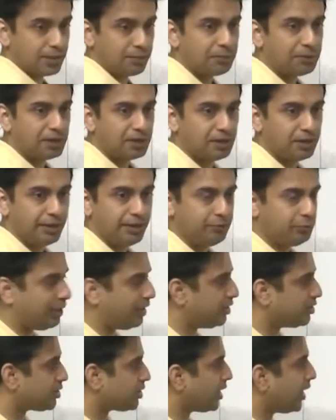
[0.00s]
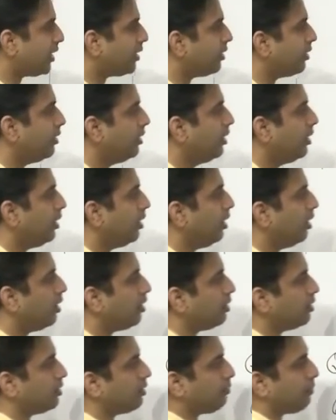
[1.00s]
separately, we instead
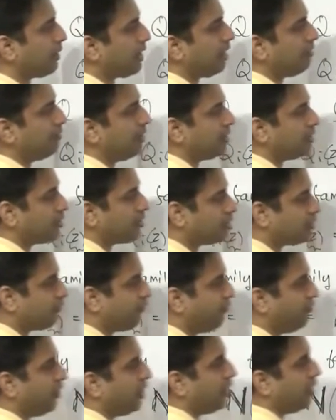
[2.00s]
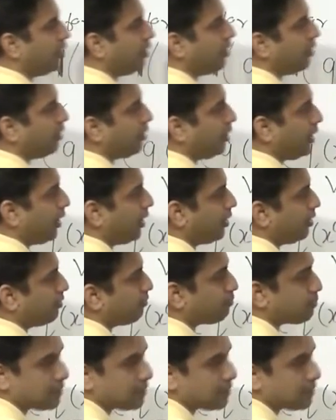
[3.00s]
learn the parameters phi and